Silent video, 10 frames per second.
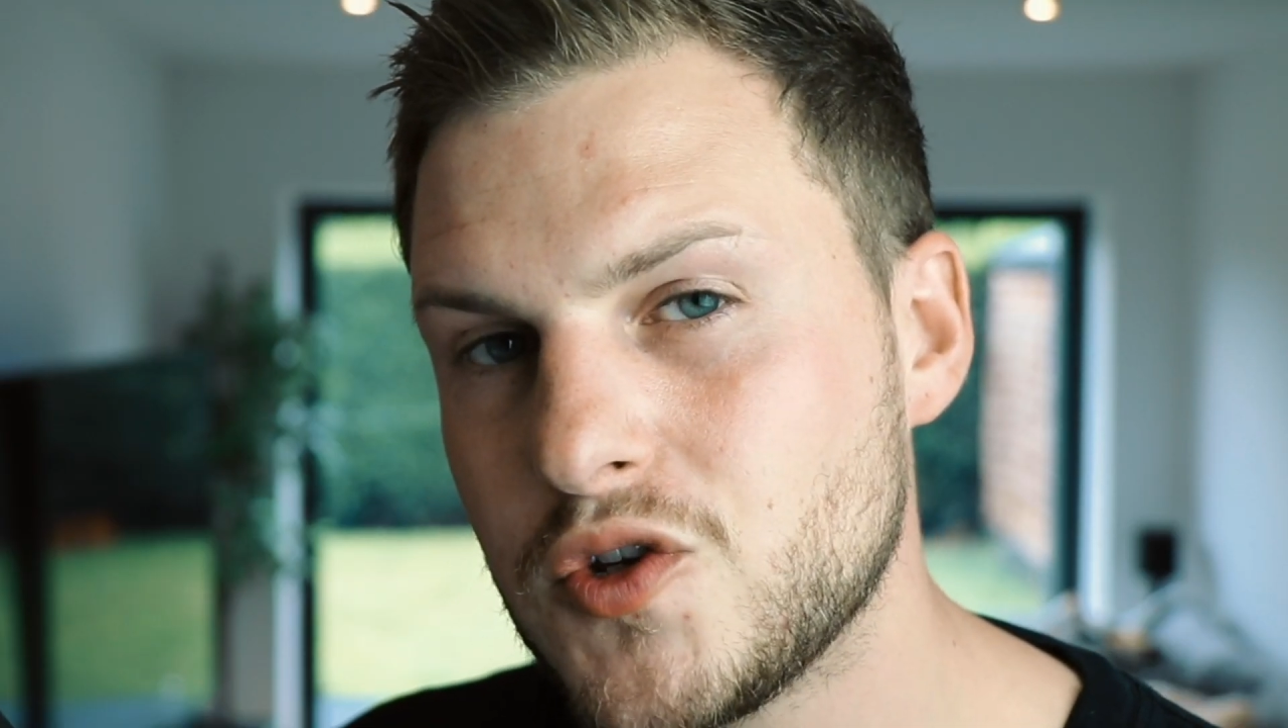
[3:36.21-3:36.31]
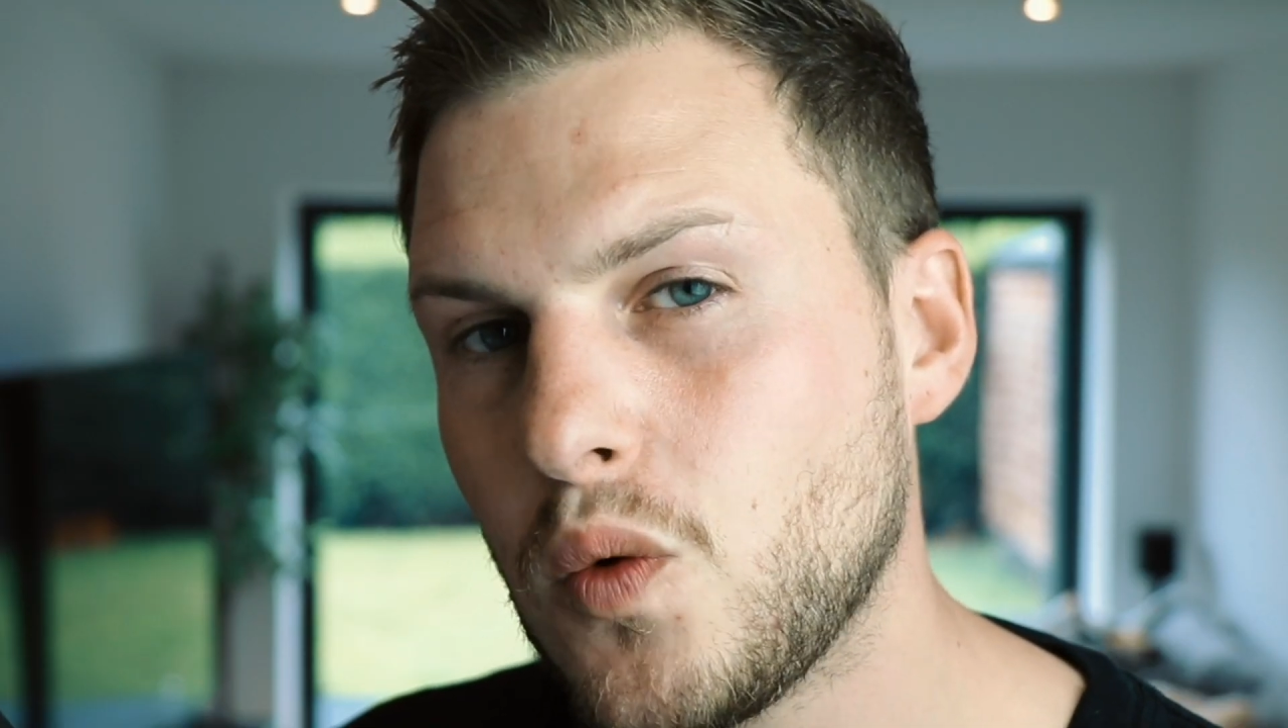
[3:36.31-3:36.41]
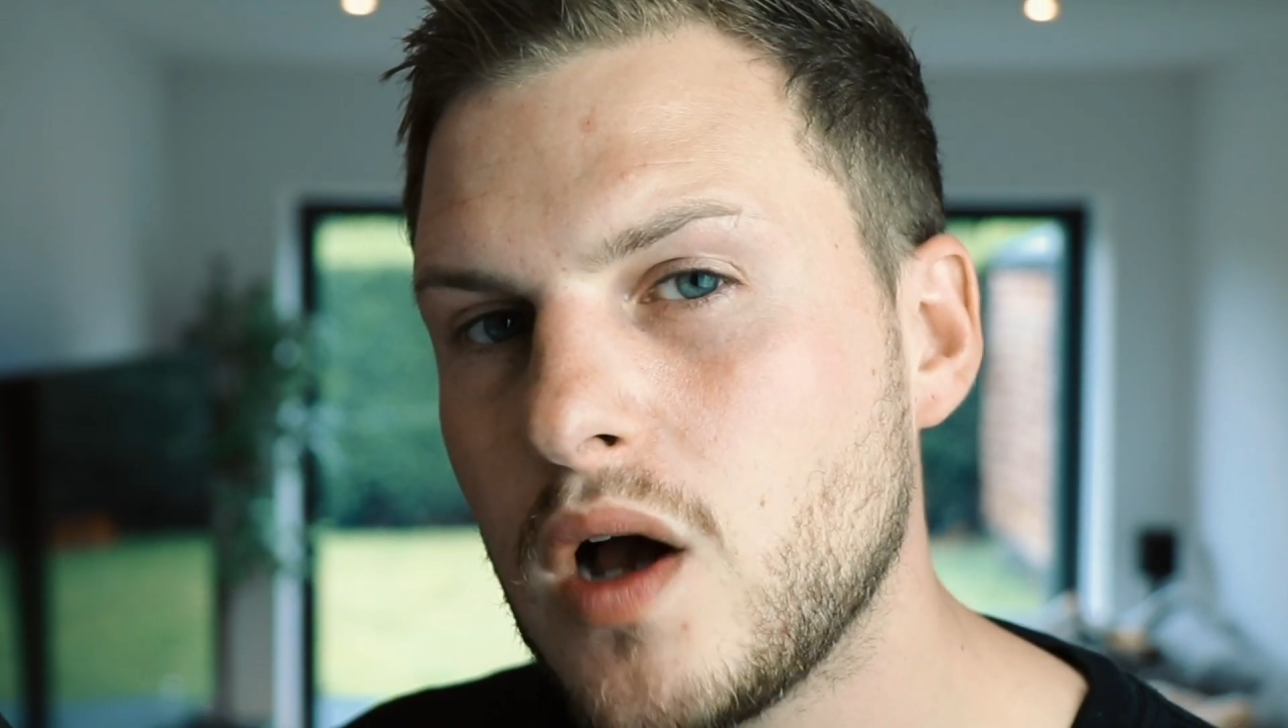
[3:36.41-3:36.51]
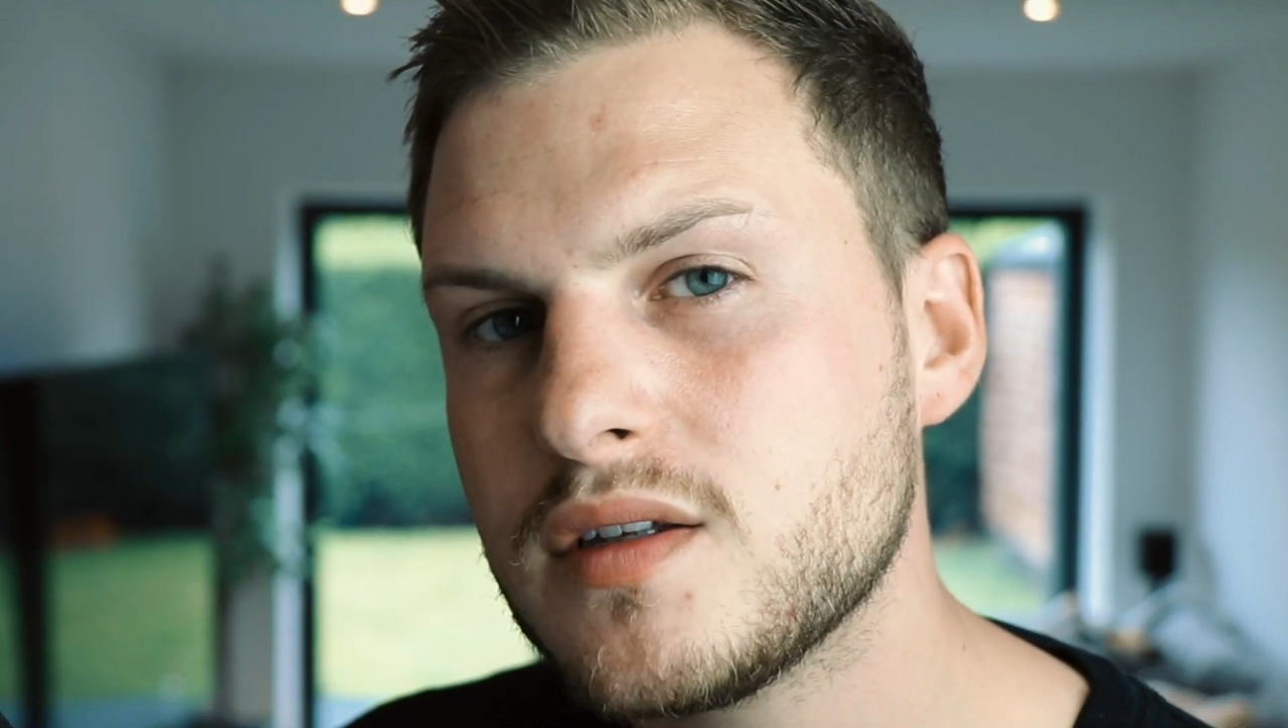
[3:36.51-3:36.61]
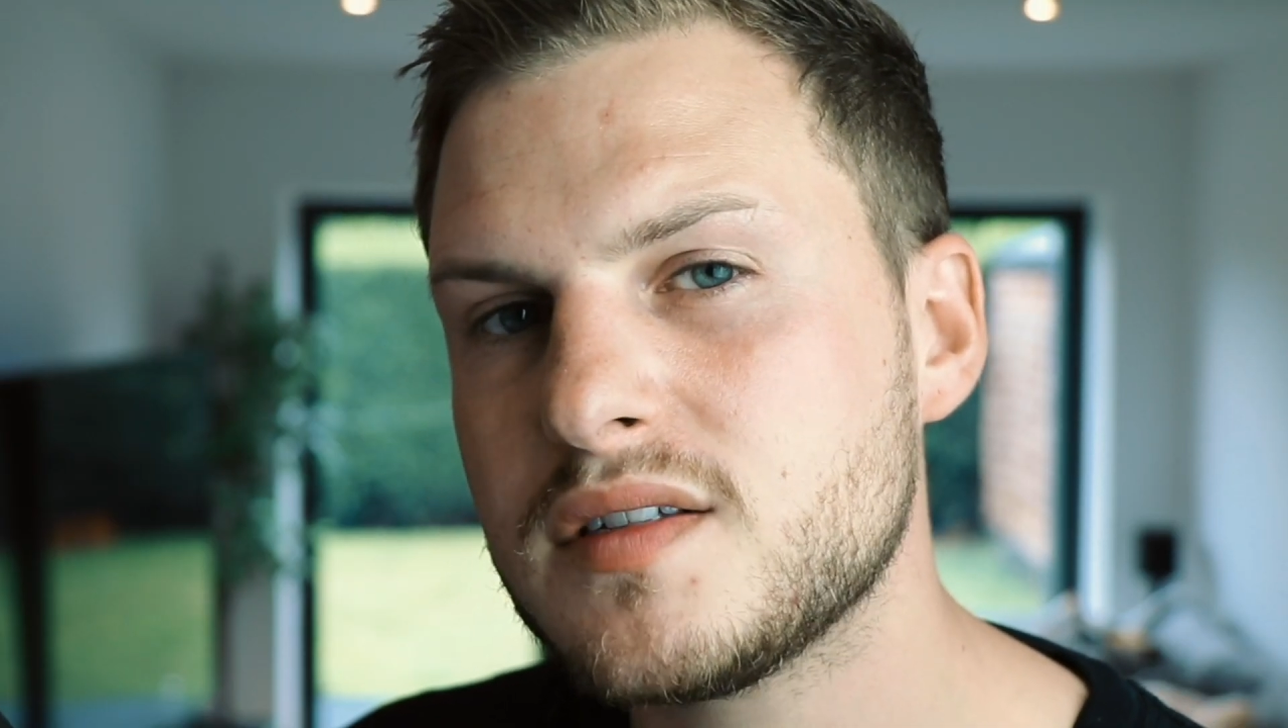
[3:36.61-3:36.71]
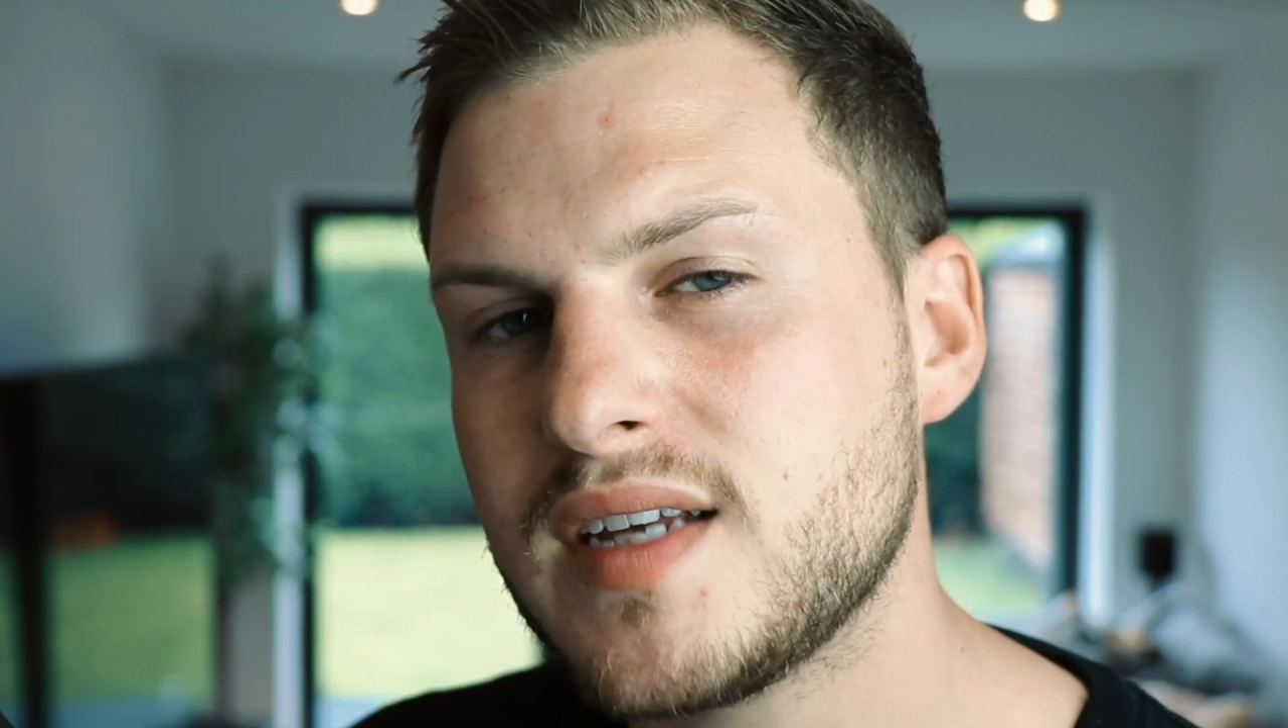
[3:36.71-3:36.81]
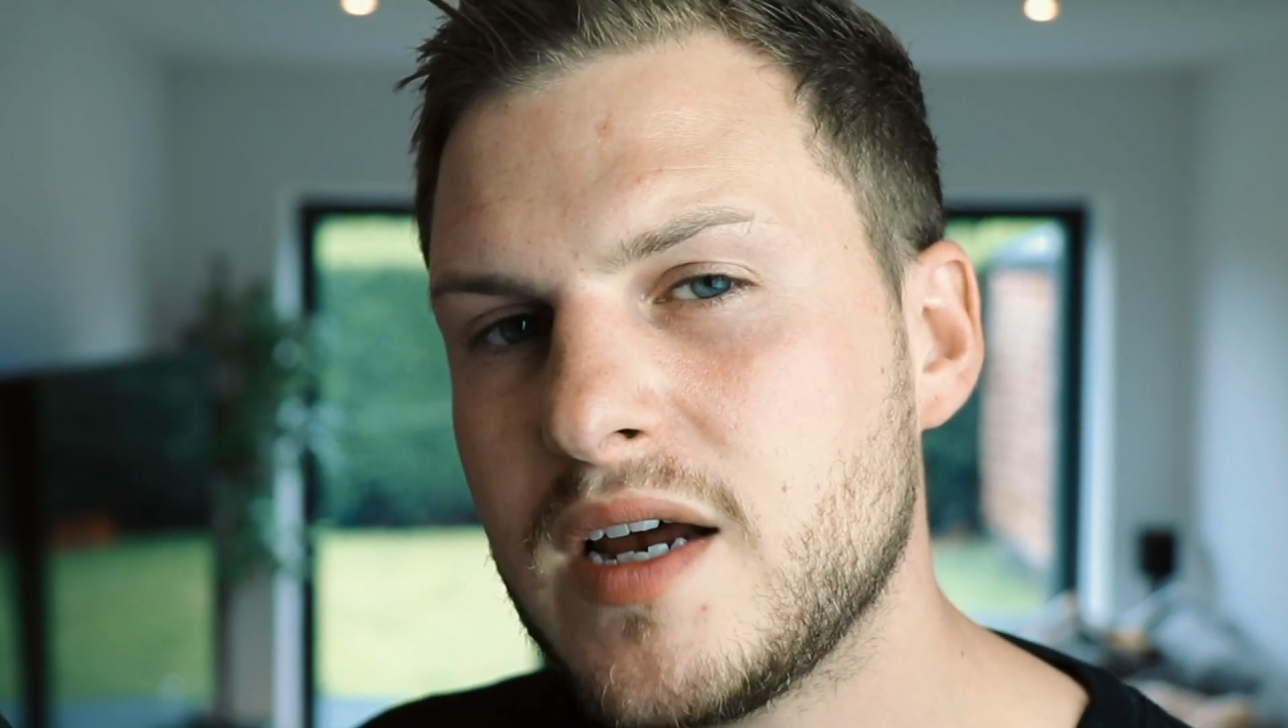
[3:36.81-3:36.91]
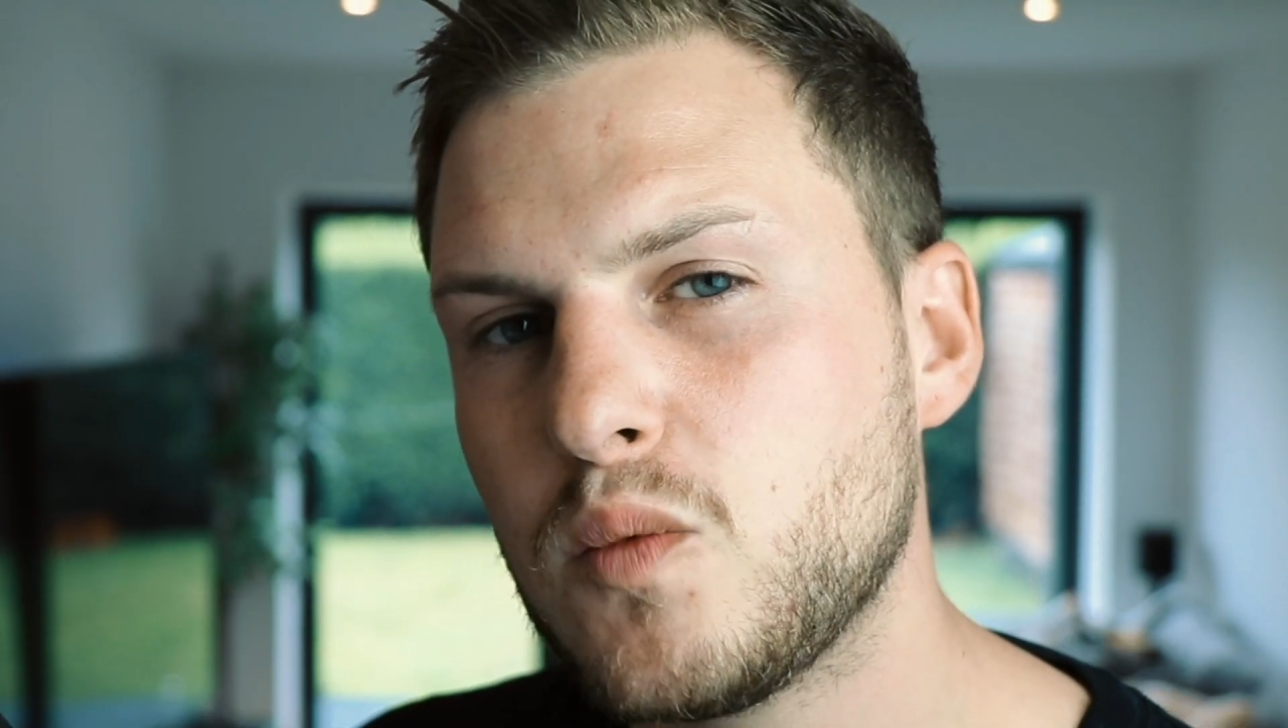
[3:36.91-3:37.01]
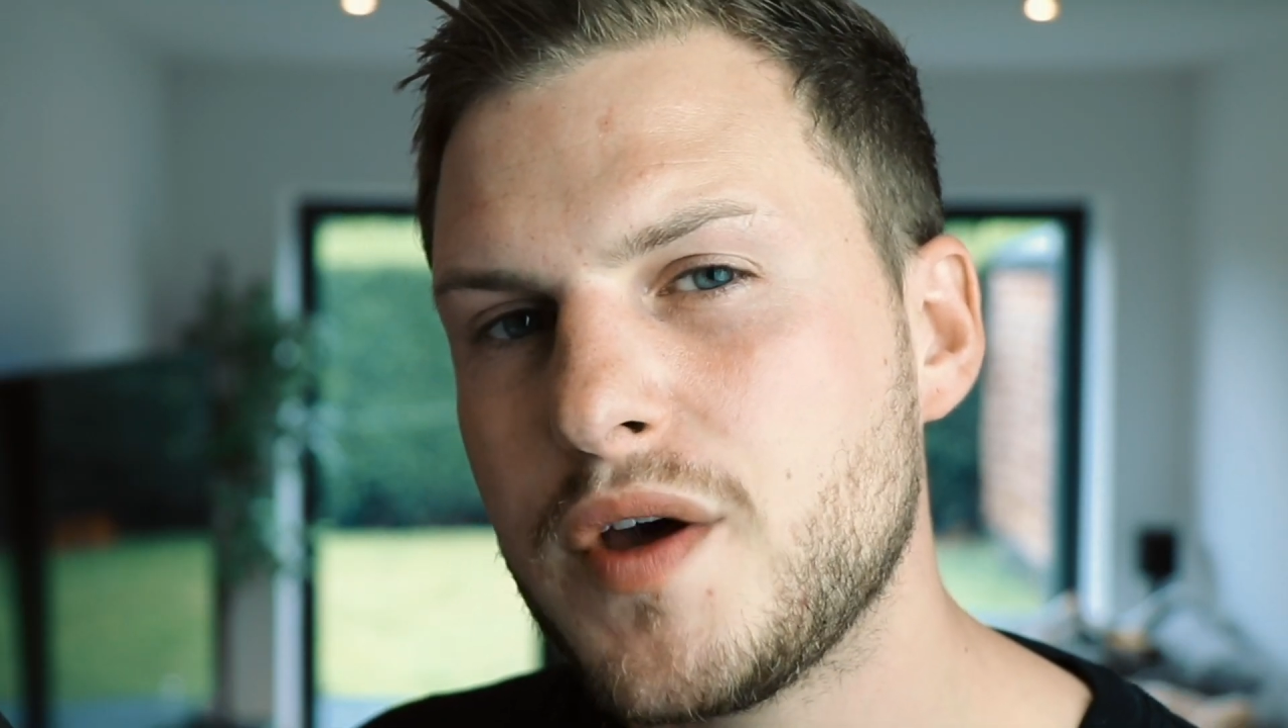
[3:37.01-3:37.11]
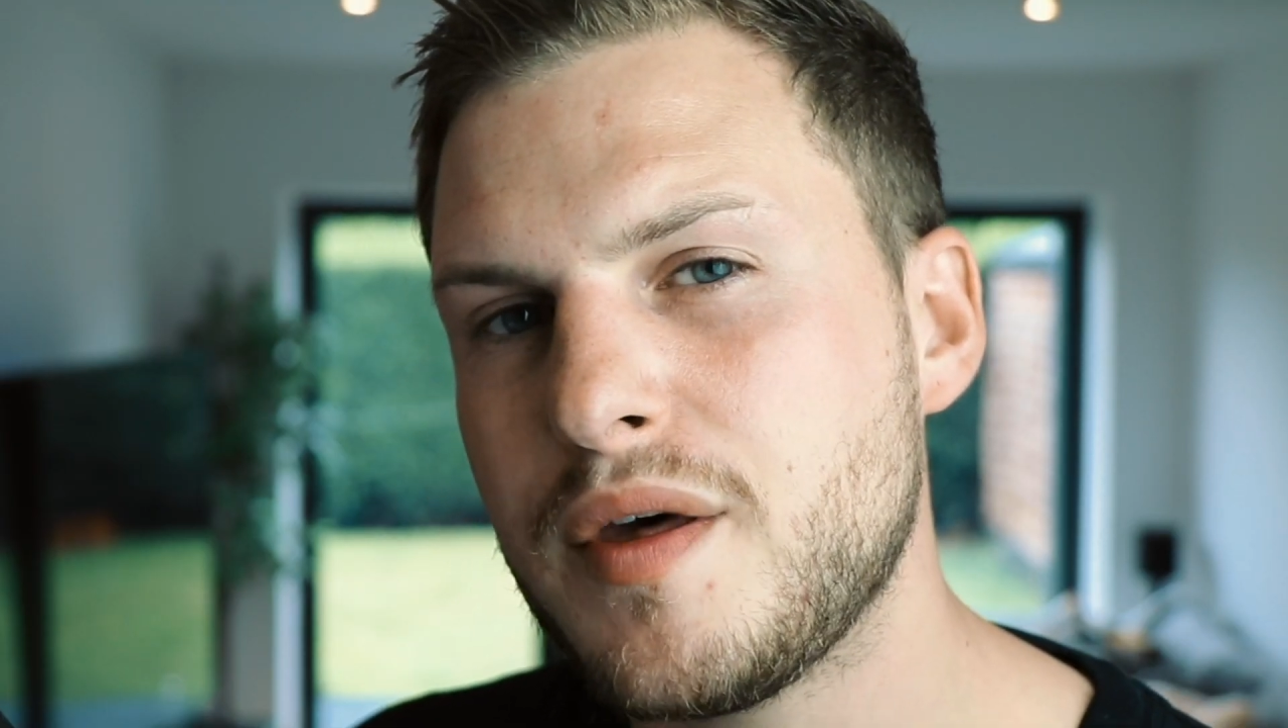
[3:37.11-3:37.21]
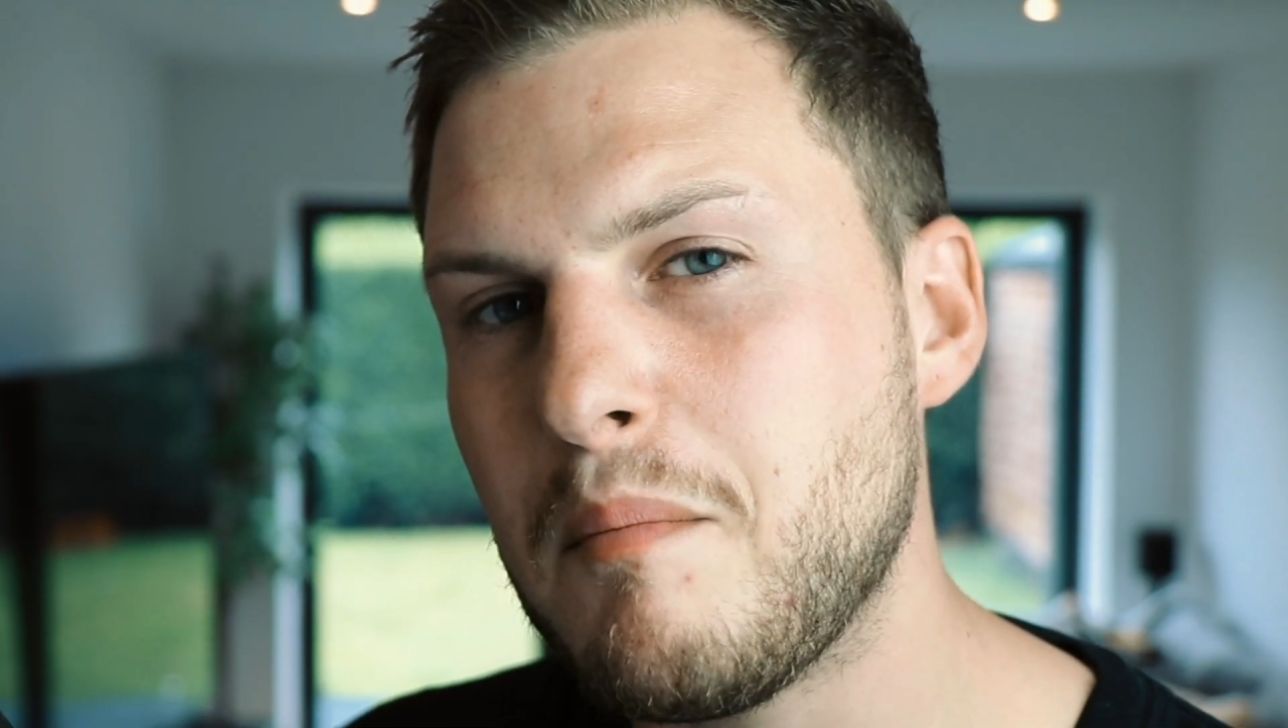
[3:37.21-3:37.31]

you'll understand why the